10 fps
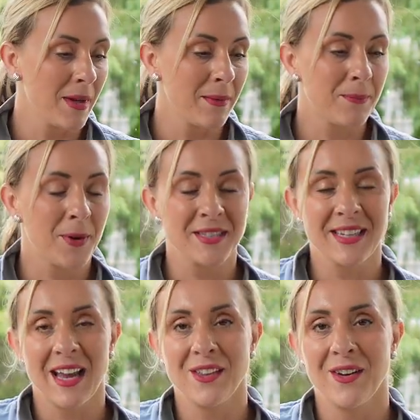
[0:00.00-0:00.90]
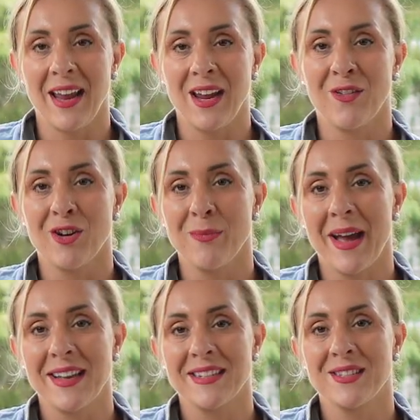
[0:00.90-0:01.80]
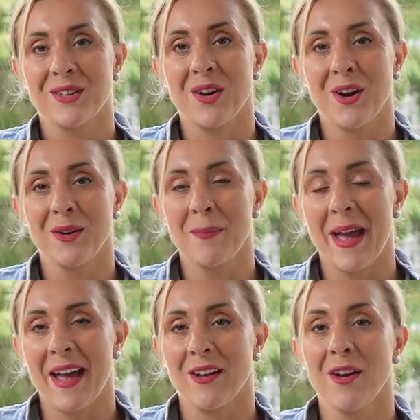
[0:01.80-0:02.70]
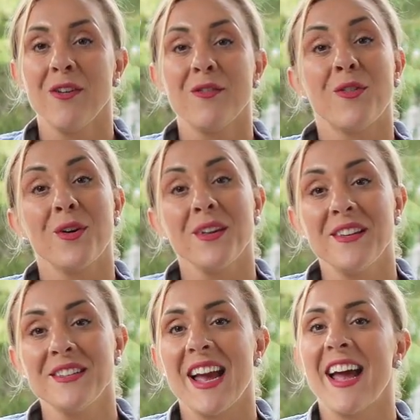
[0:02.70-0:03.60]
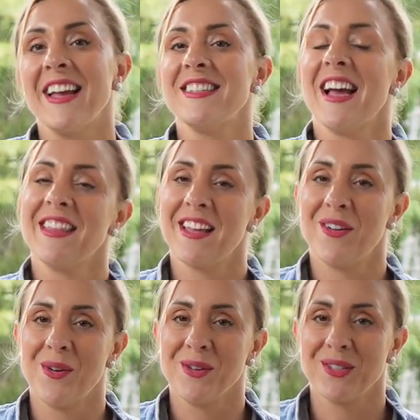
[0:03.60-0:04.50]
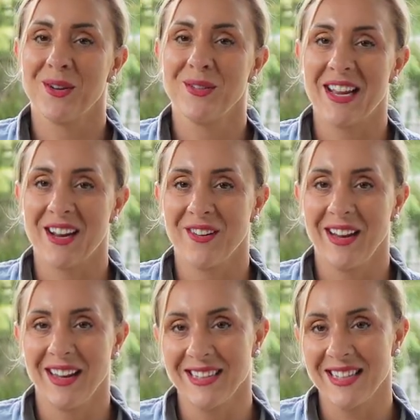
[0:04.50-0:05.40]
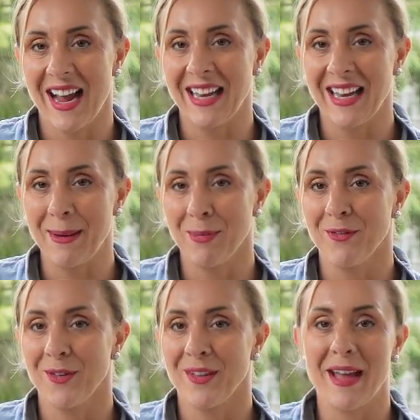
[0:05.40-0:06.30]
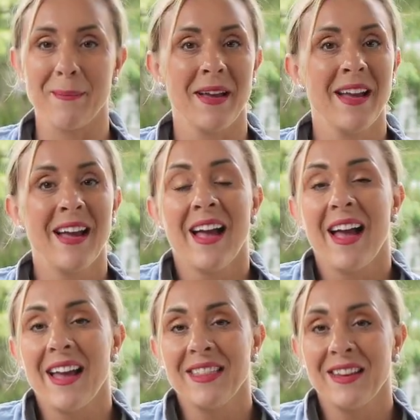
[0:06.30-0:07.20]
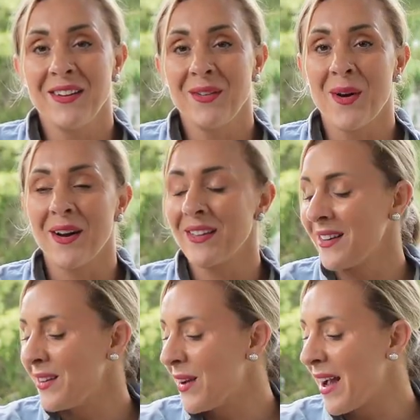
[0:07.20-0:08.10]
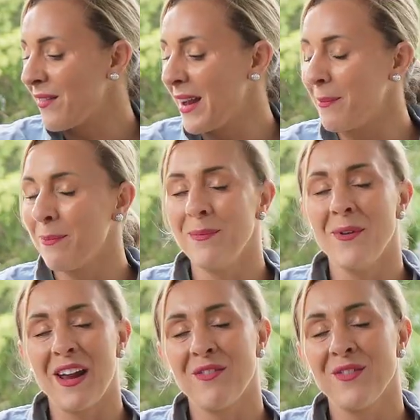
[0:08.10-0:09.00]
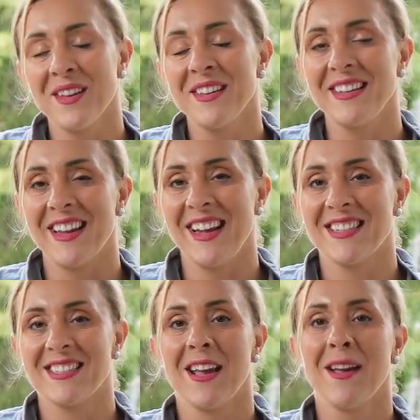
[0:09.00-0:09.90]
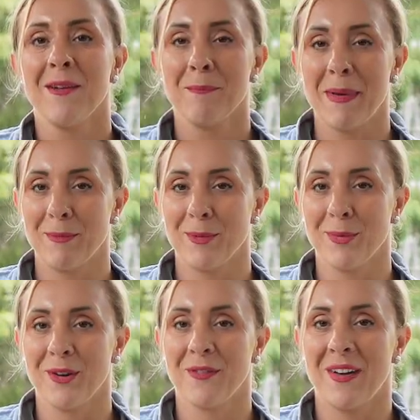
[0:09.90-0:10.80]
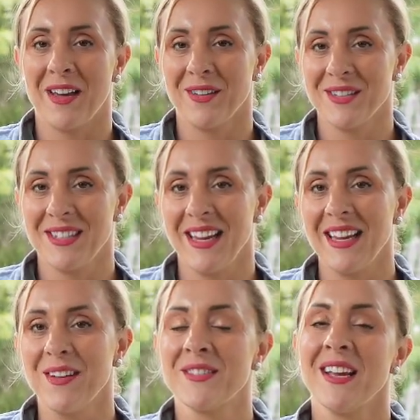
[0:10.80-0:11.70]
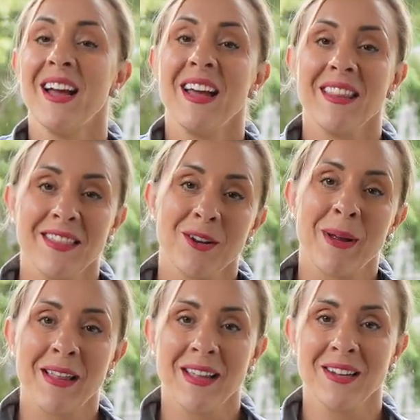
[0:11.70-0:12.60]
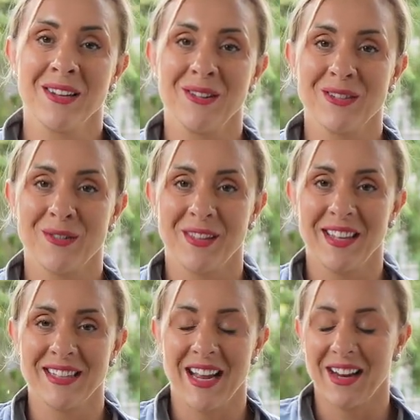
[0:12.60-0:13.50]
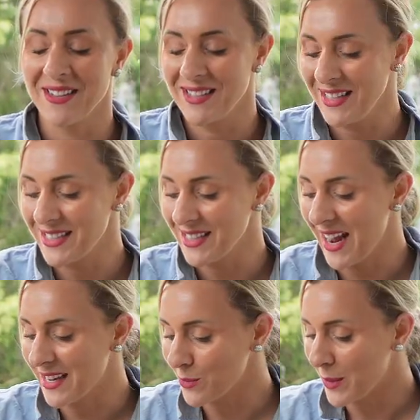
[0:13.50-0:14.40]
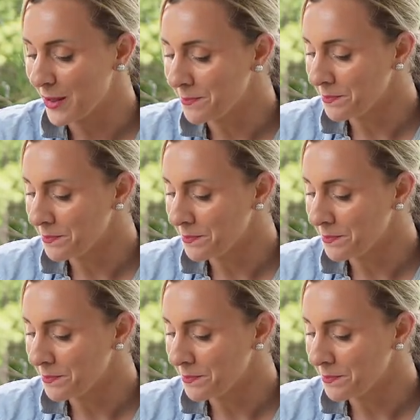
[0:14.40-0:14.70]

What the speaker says: put together a Grill Master garden bag for for their dads, and then also decorate and sign an apron for them. And there you are. There you have a really nice, memorable Father's Day gift that they're probably going to use for the entire season as well.